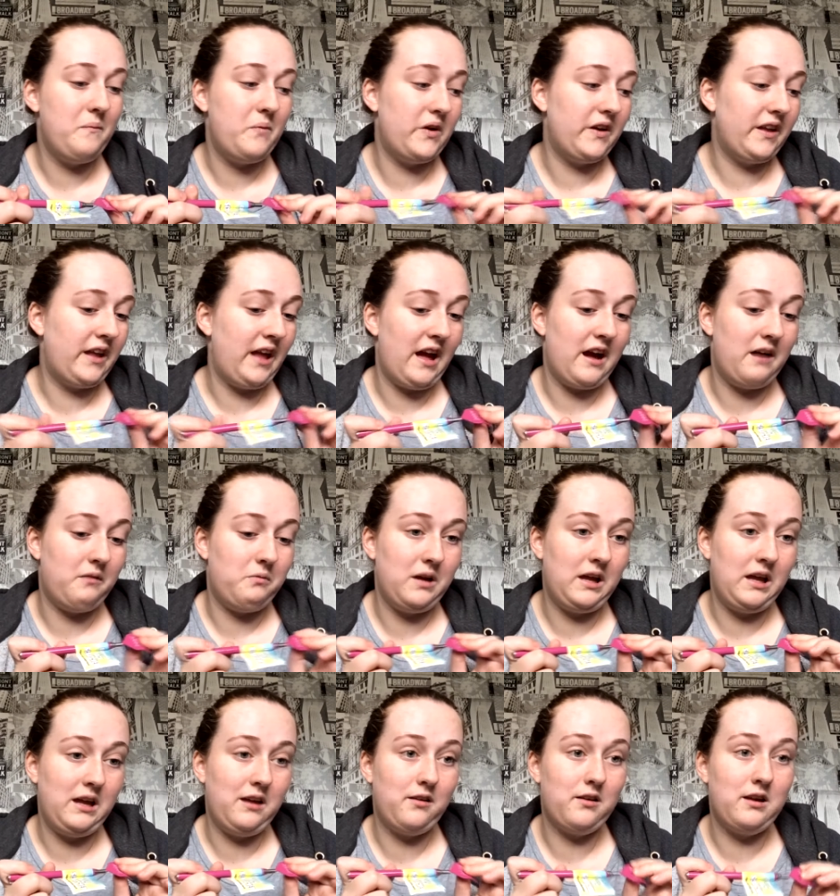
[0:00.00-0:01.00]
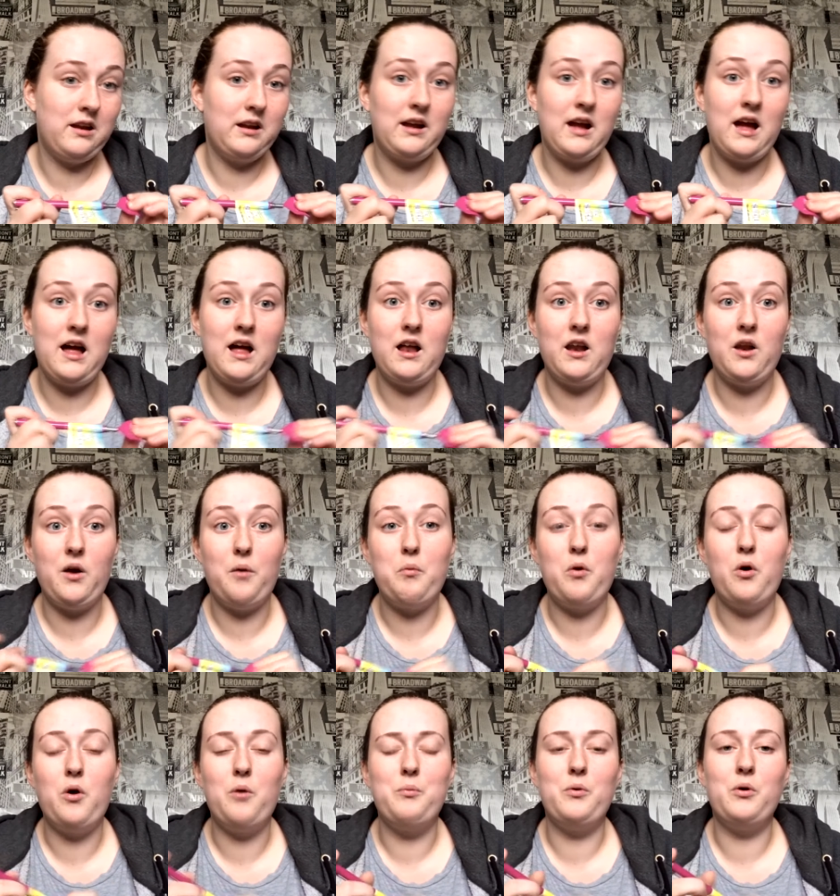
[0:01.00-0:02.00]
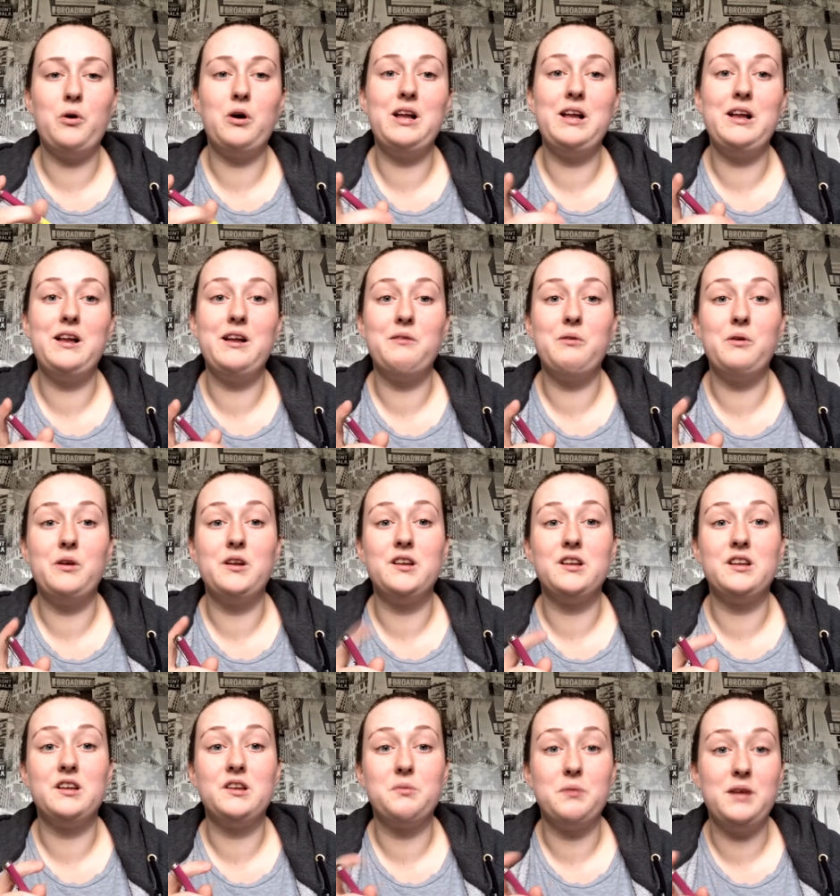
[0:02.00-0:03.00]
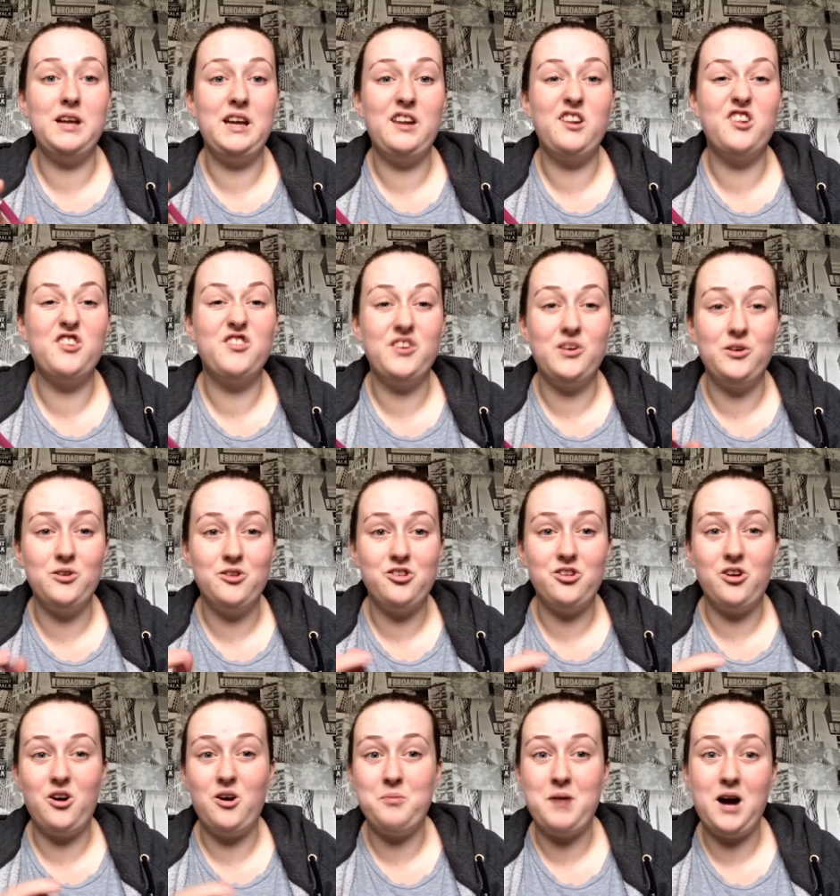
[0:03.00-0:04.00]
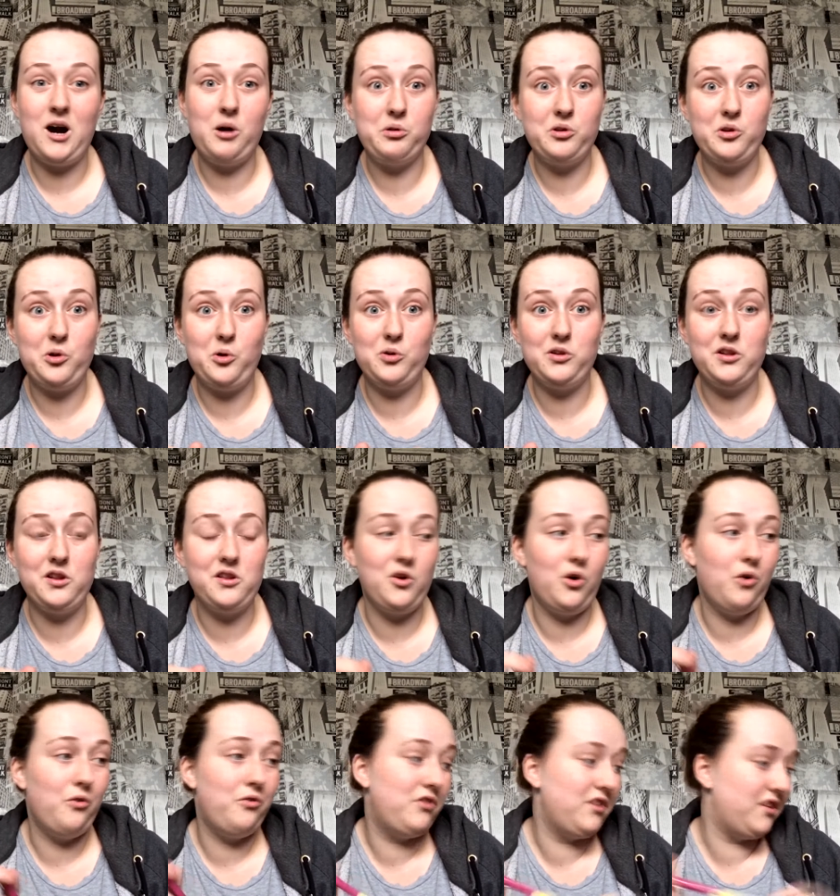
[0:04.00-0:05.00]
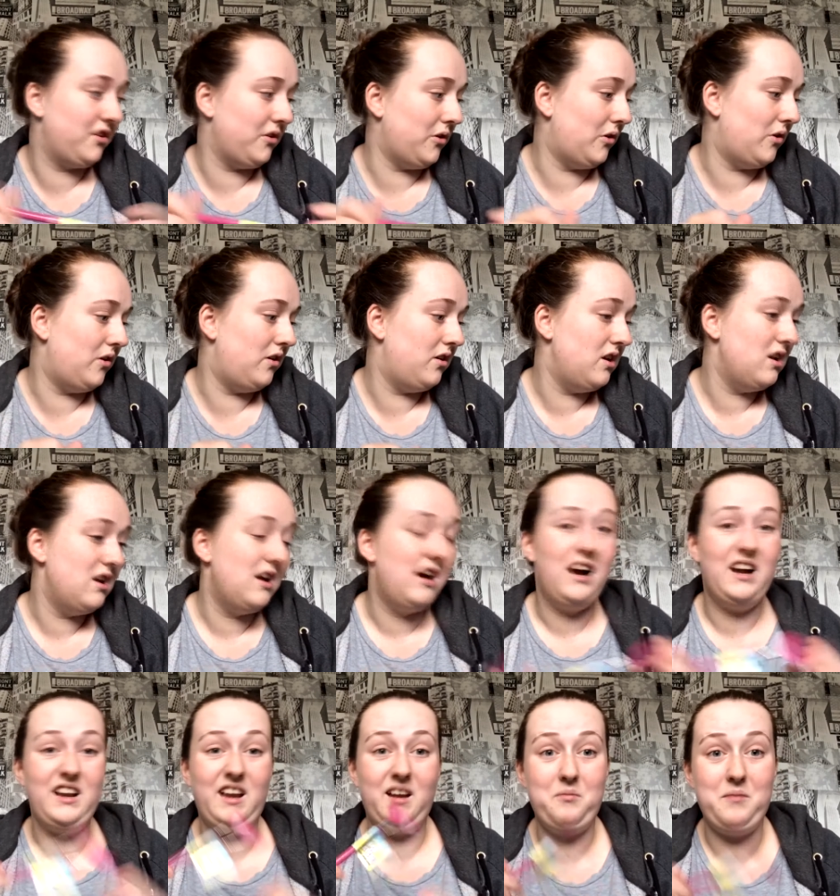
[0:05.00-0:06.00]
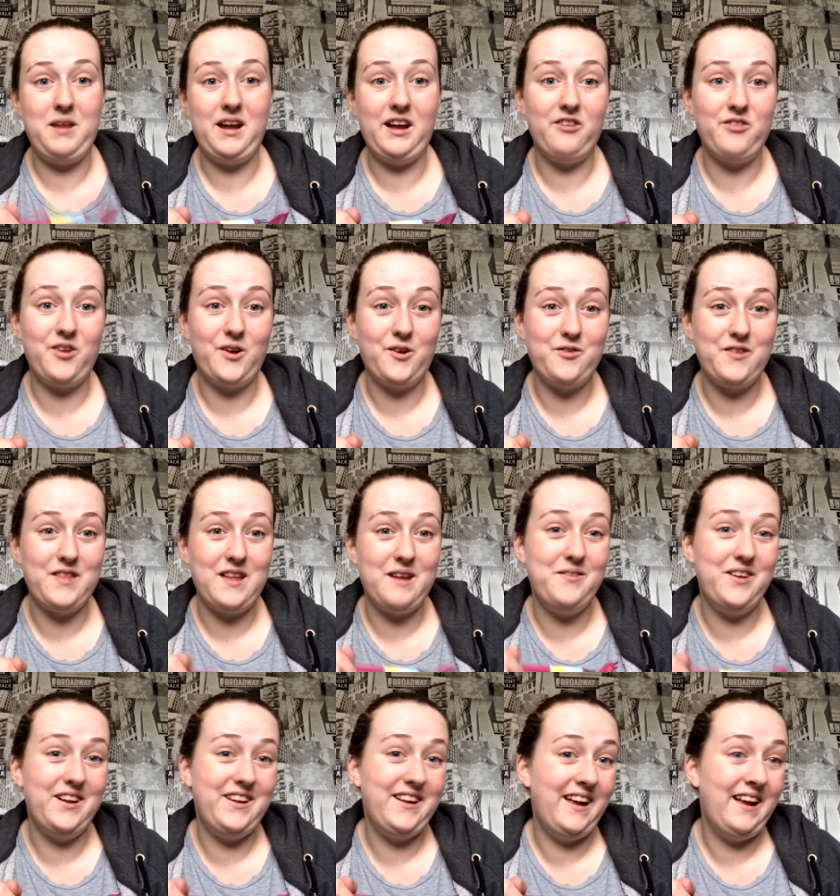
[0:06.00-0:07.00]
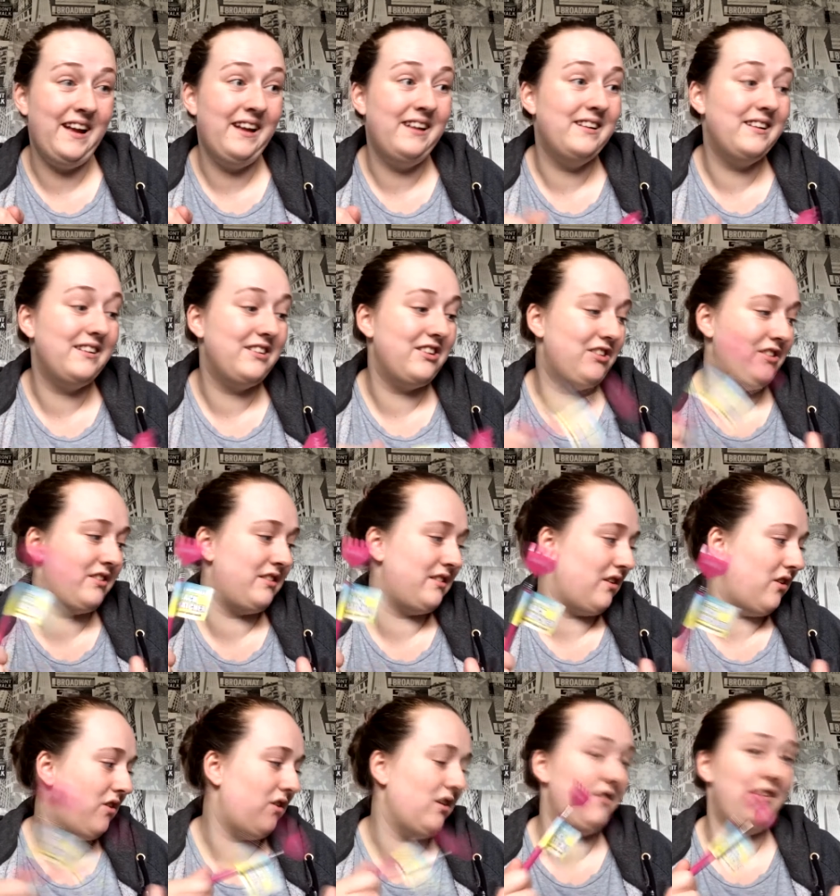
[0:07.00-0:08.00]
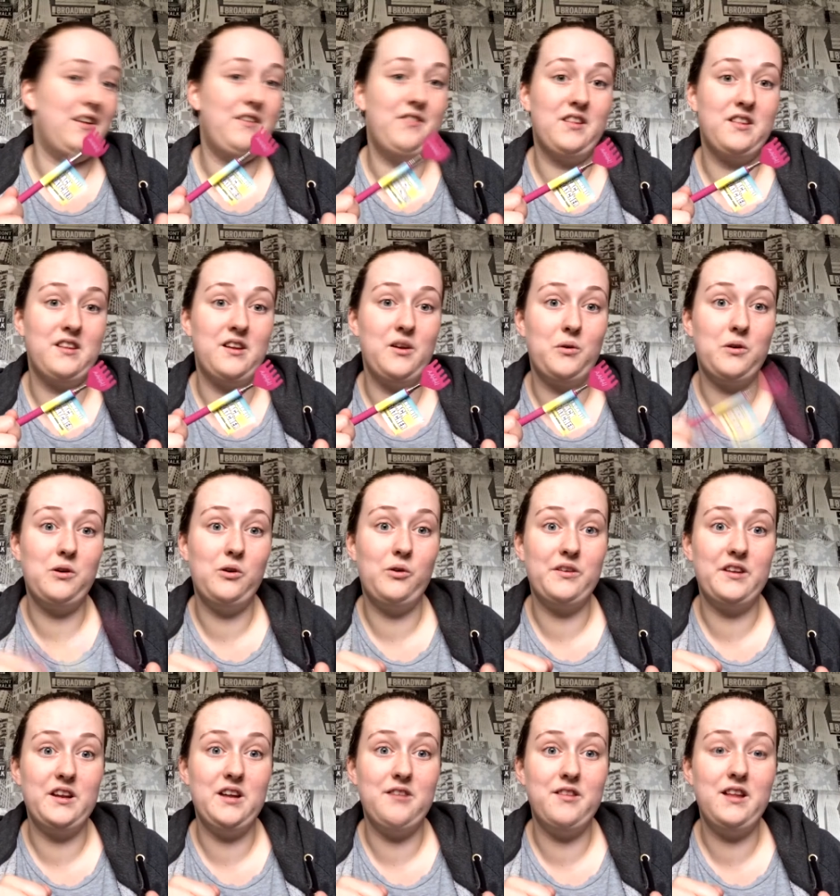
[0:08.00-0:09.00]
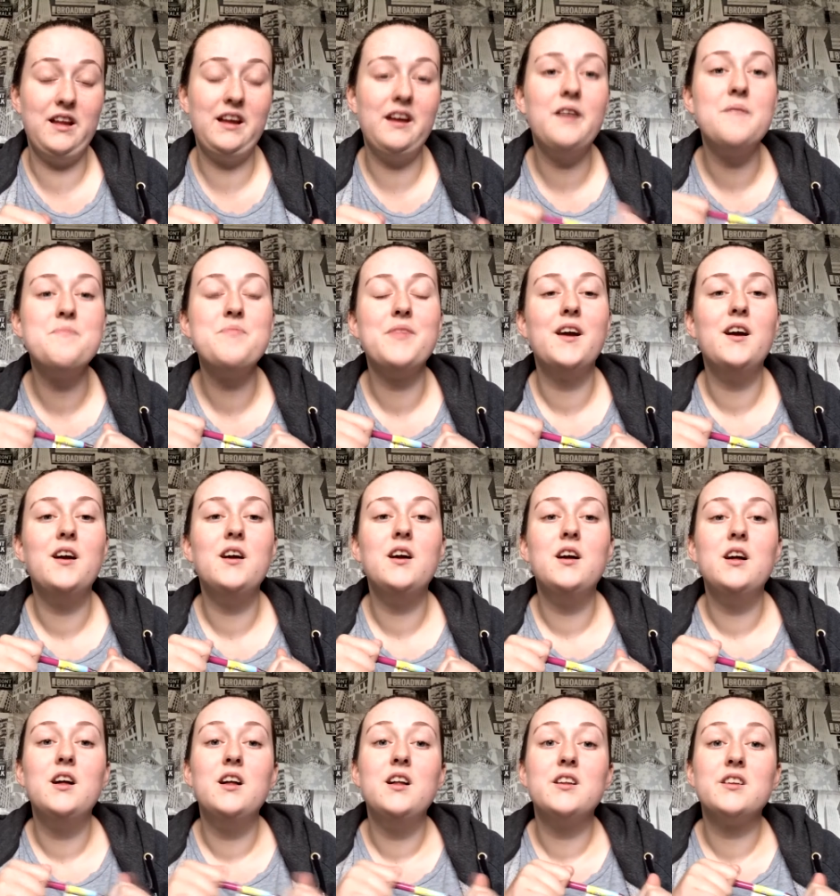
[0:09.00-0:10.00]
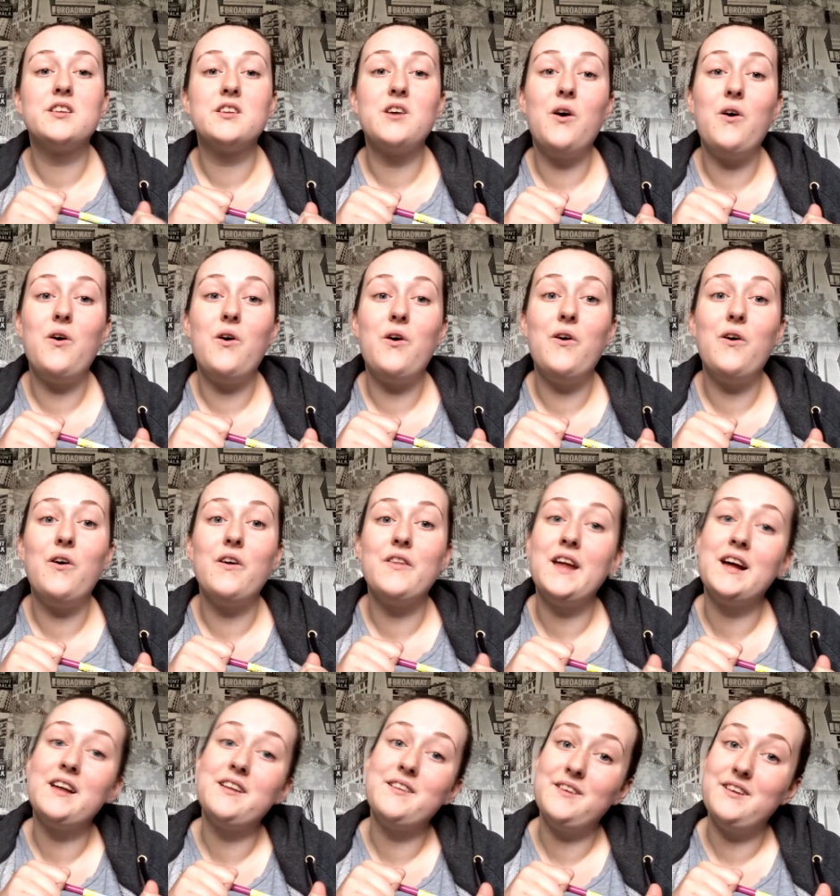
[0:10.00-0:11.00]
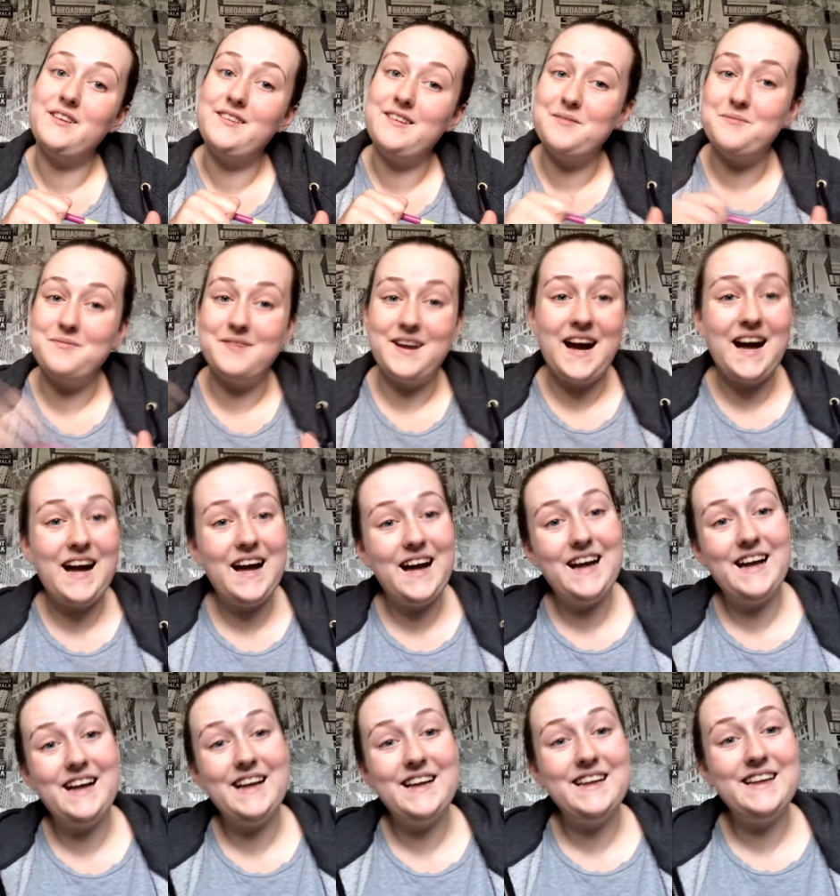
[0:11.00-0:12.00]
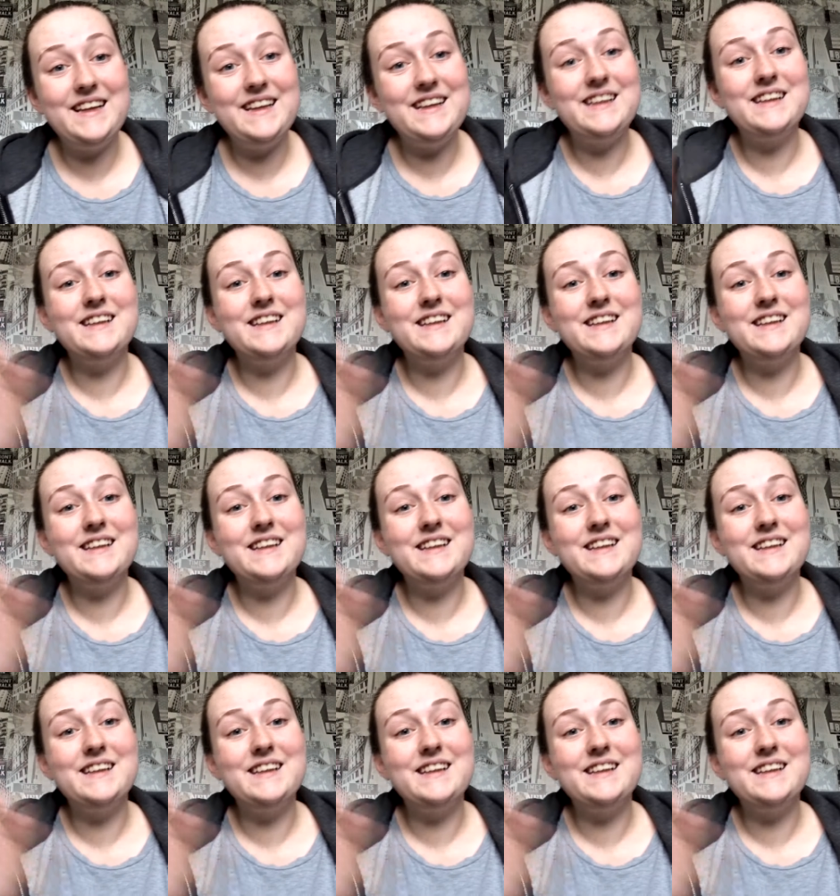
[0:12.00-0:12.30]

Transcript: But yeah, we did get a lot more, but it was sweets, food shop, household stuff, so I didn't make a vlog for them today, just all of Ethan's new clothes and everything. So thanks for watching, bye.